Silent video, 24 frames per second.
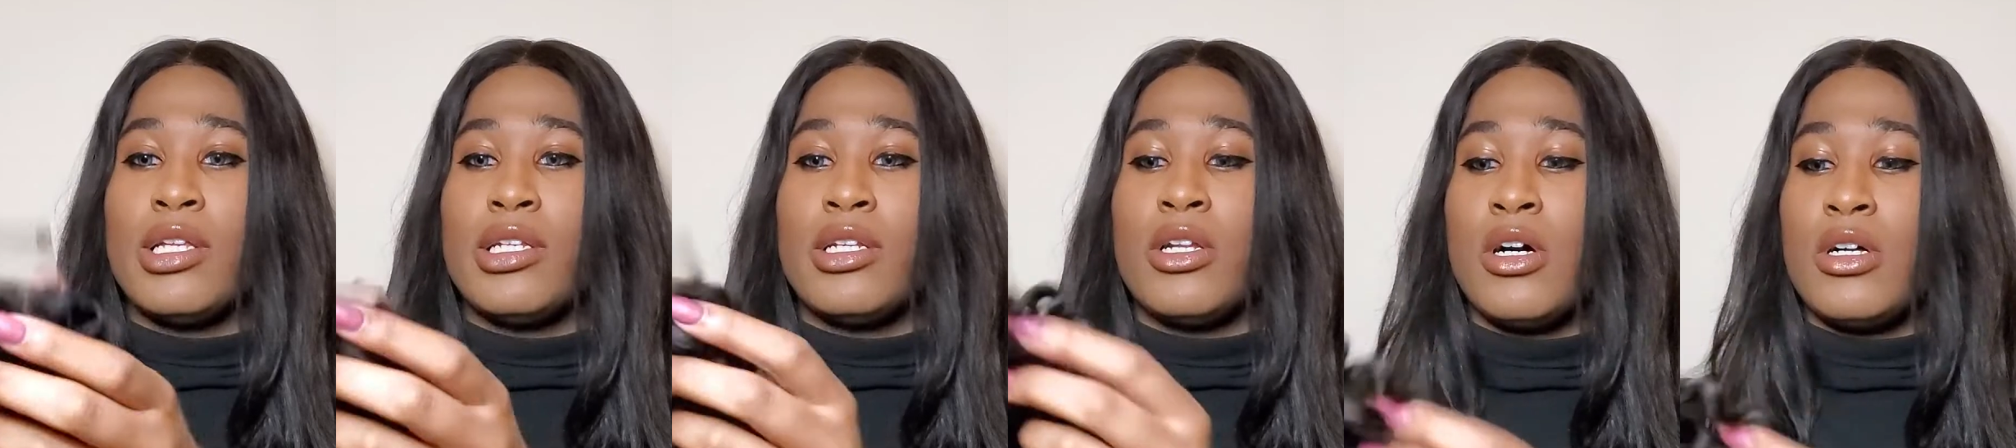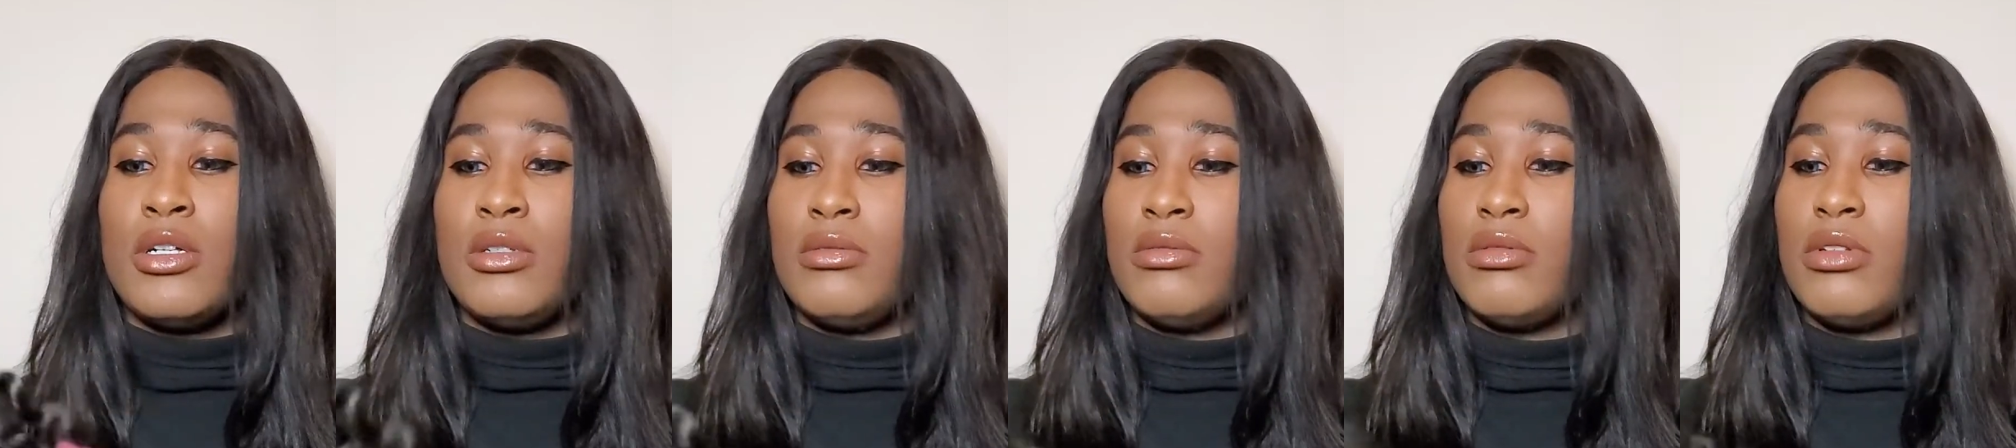in
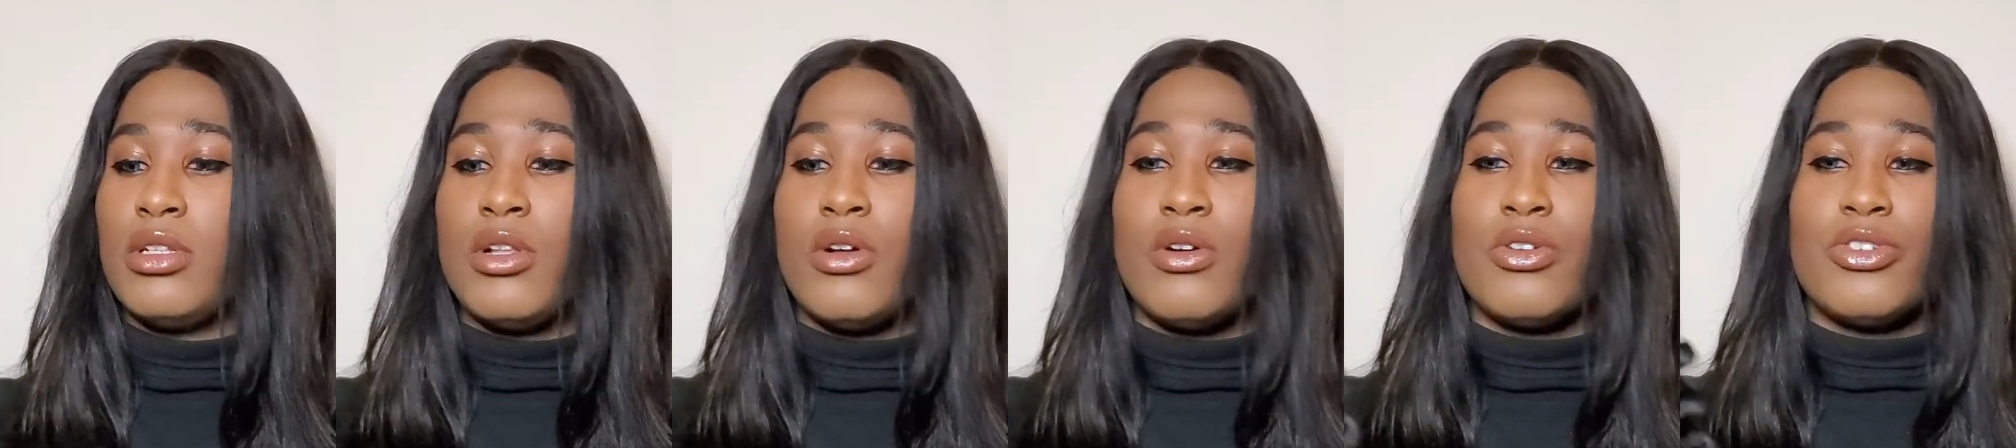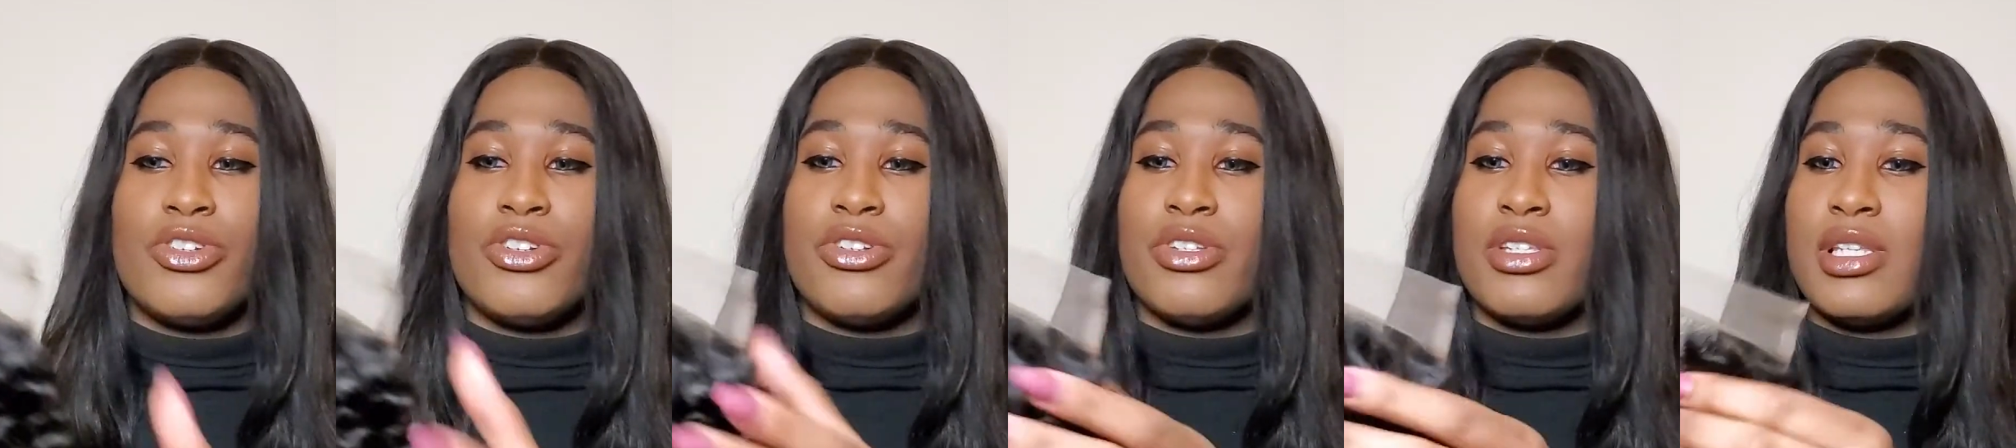all,
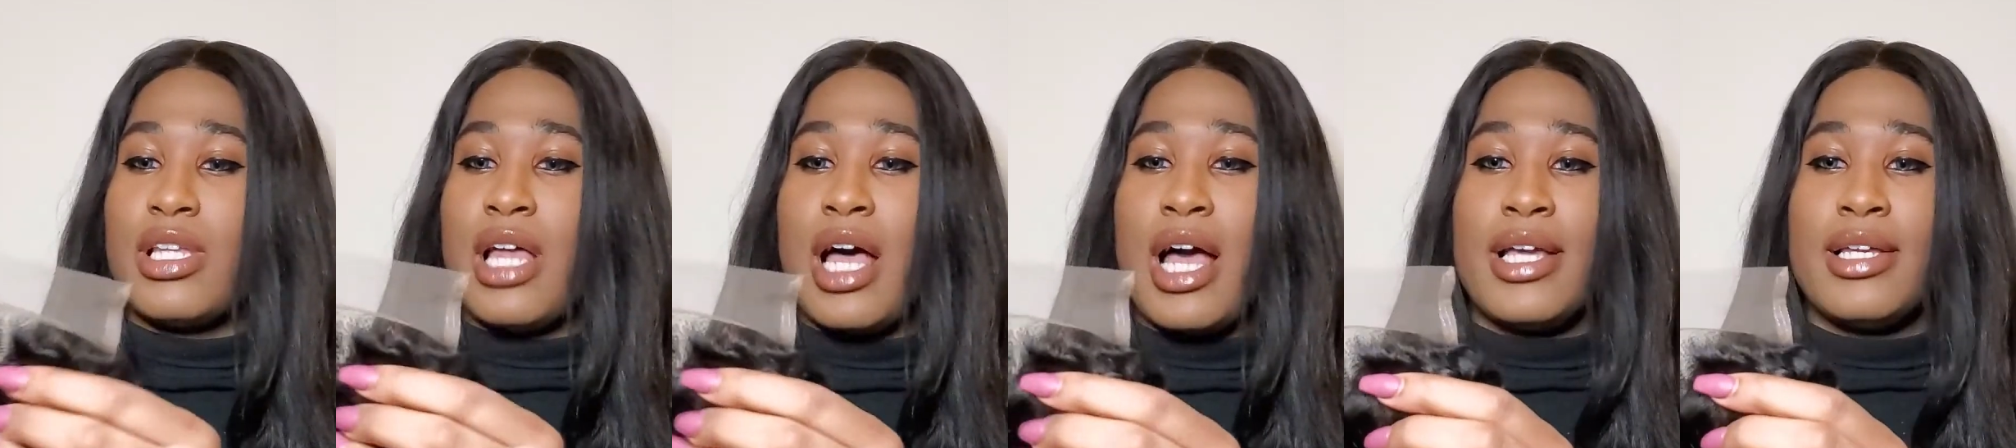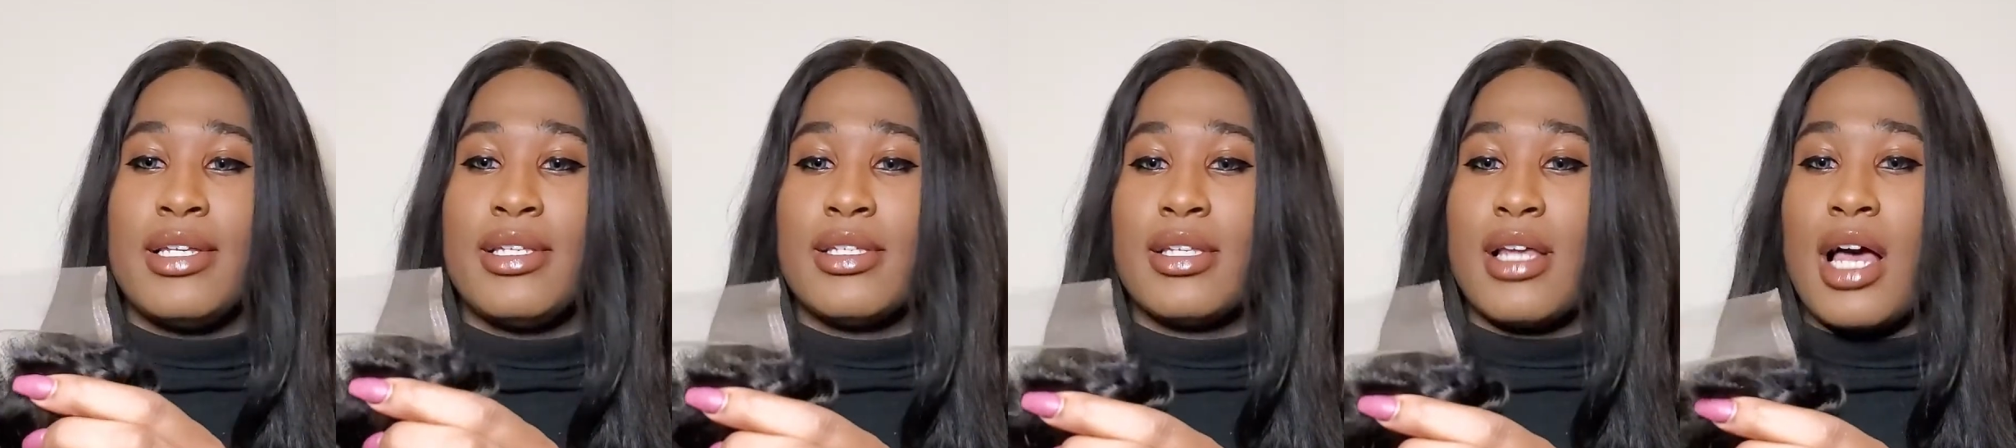closure is
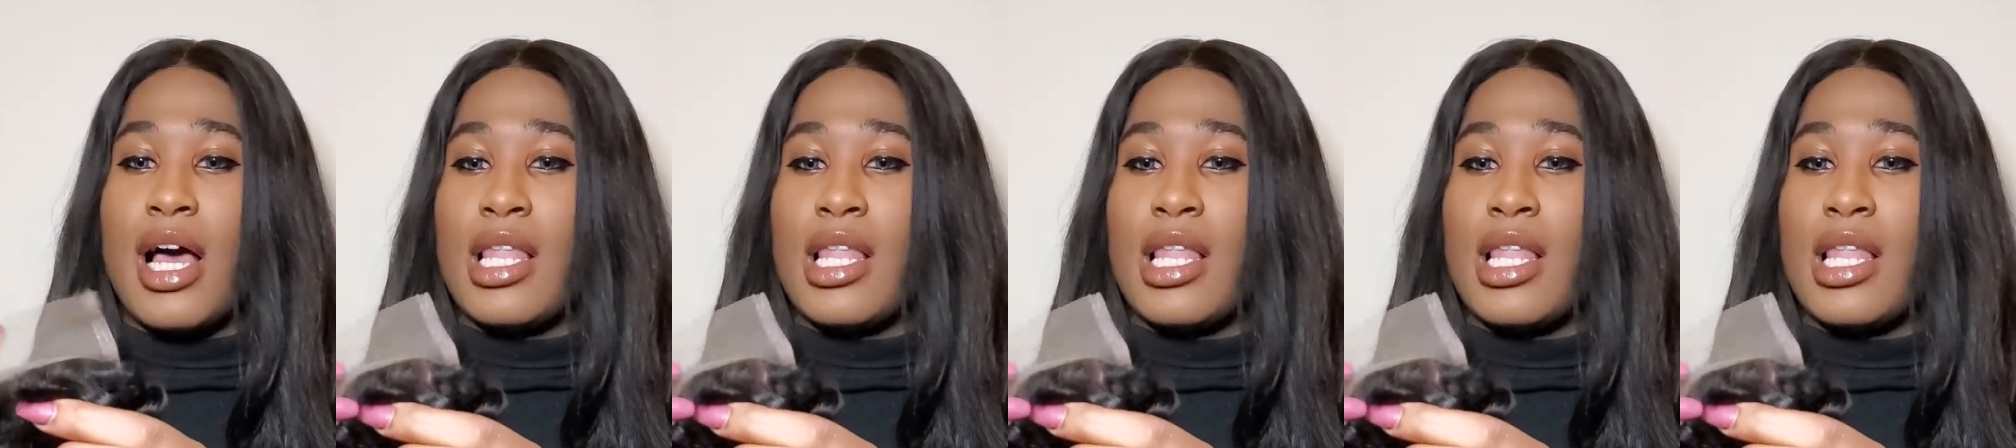nice.